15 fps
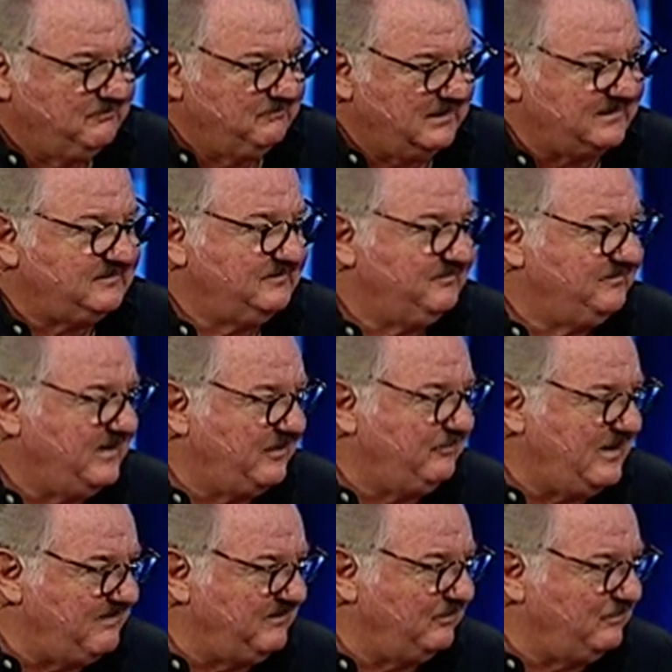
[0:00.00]
But a
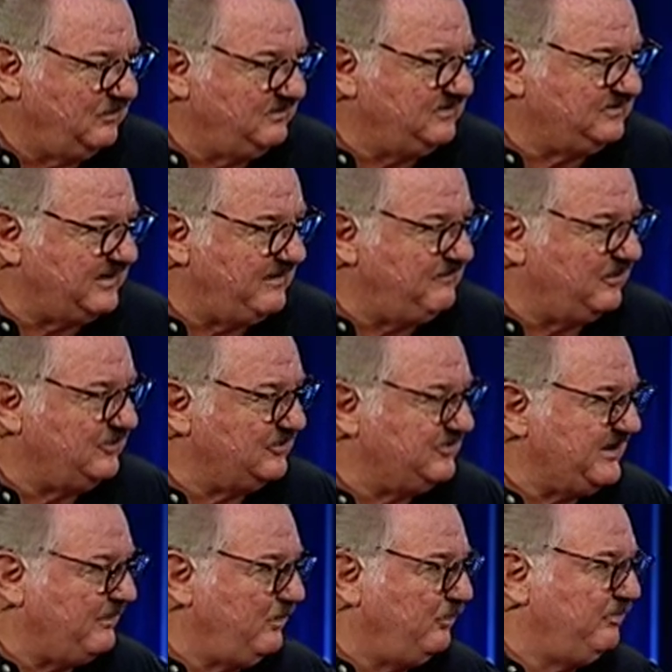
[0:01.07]
remnant will be saved because
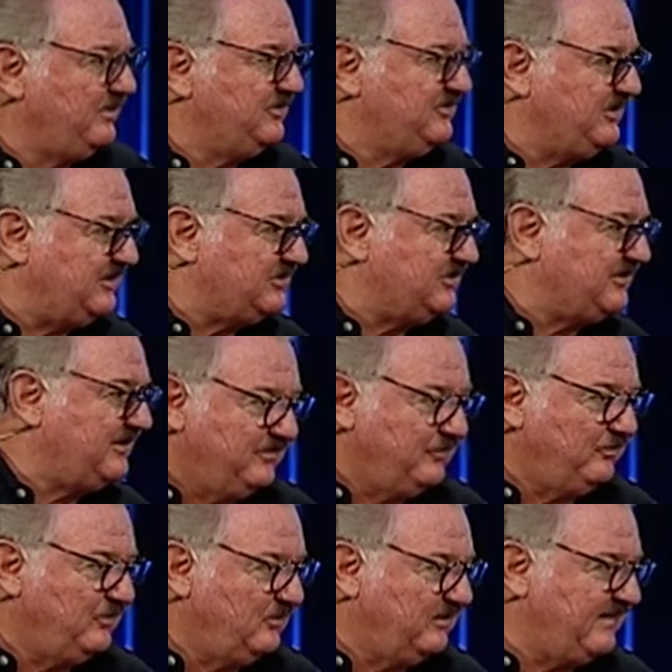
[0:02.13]
they will resist the
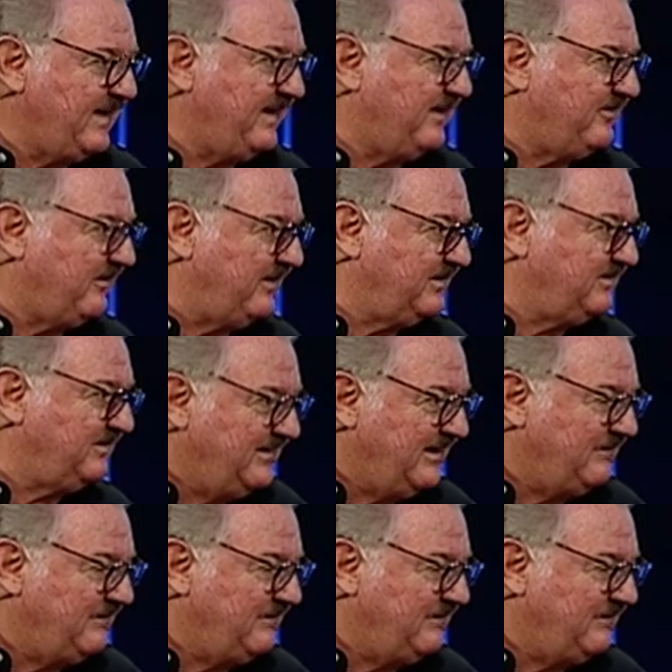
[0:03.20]
rule of Antichrist.